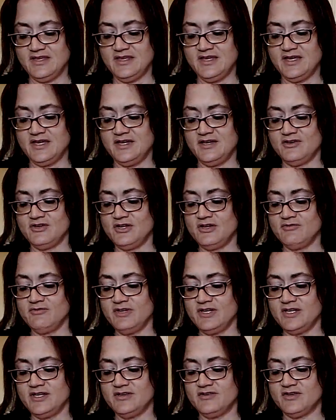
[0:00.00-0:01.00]
Yeah, you're not
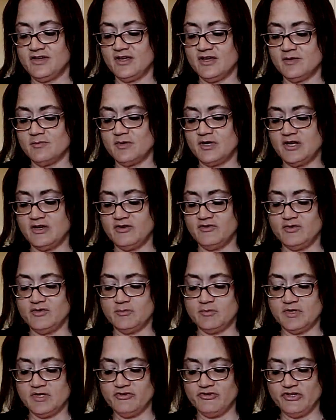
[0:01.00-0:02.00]
ready to talk about it too
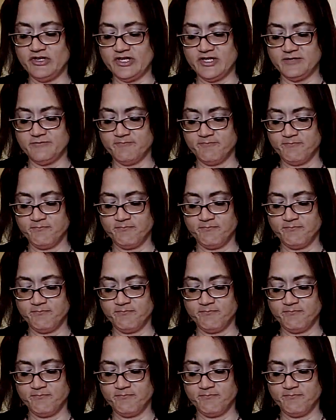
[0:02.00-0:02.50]
much yet.